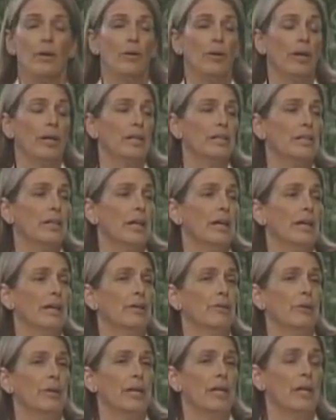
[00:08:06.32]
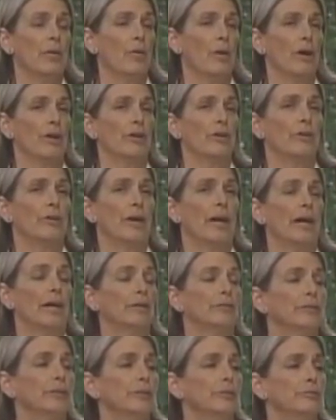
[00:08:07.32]
when he wandered
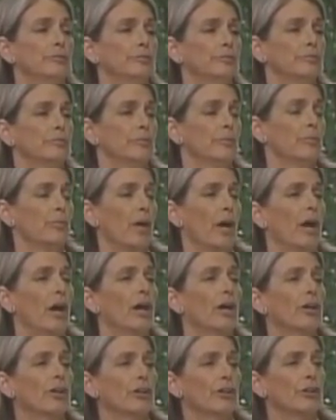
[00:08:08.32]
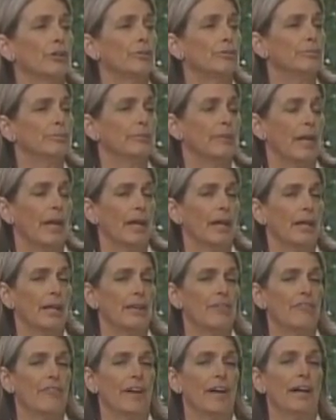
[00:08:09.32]
around Concord and
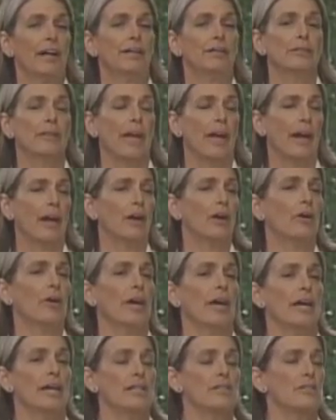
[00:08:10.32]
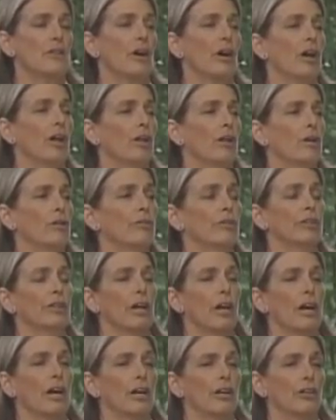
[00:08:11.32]
he found arrowheads all over
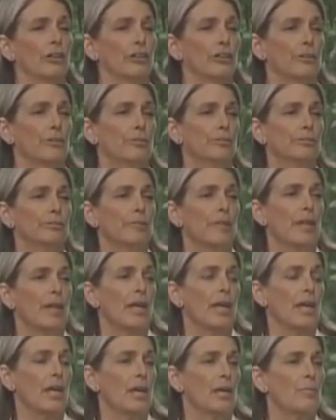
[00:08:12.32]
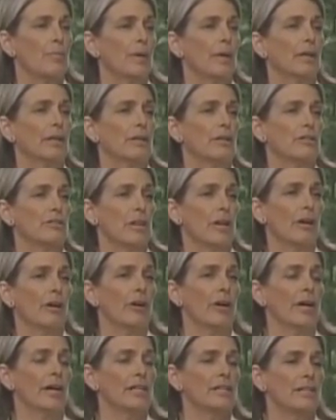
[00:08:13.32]
Concord, he picked those
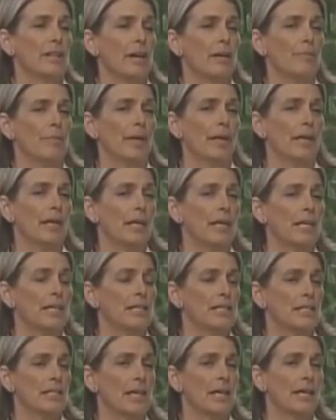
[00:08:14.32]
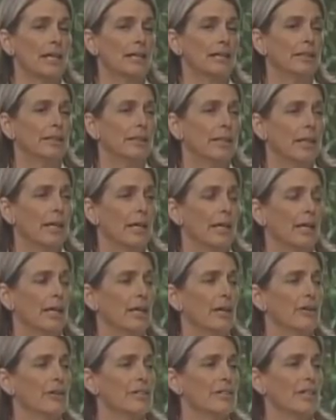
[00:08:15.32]
arrowheads up and he said,
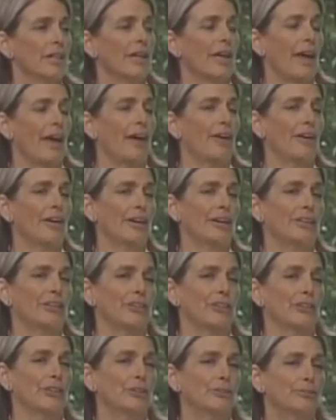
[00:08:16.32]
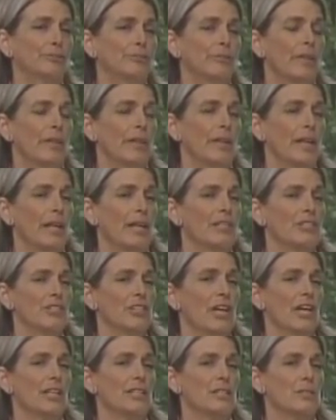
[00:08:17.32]
"Here is a character that has
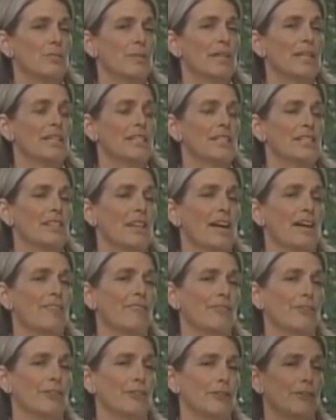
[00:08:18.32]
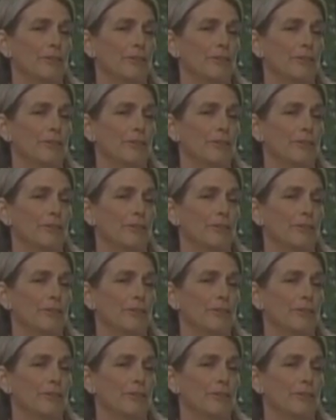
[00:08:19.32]
yet to be deciphered."